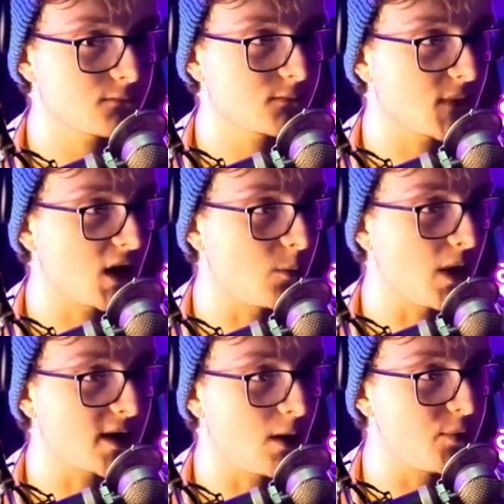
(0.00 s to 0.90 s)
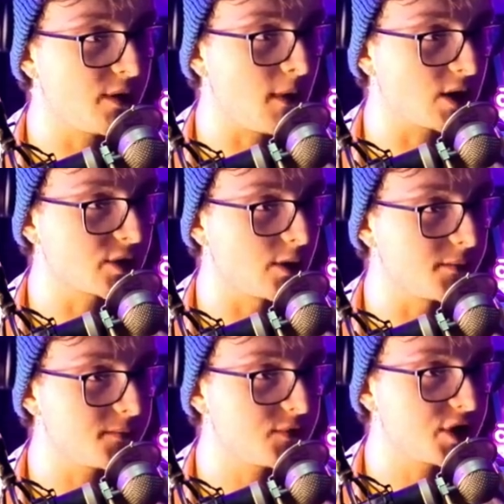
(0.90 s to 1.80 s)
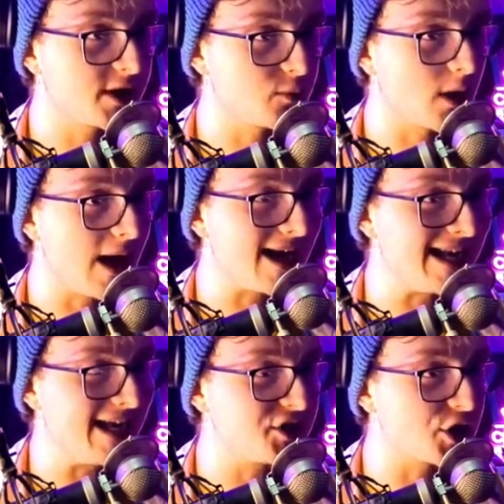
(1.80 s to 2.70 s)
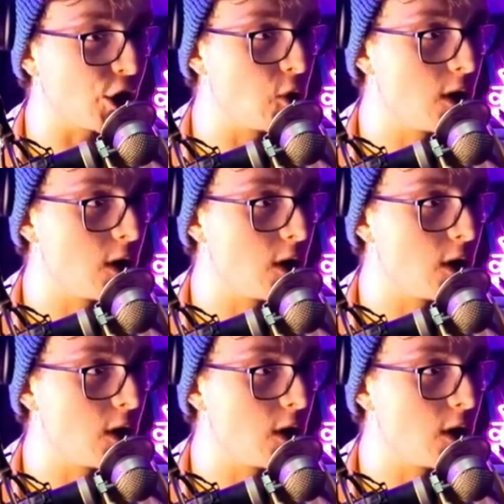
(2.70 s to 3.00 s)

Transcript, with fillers: Oh, I can't put the mask on. Cheers. Well, I need to.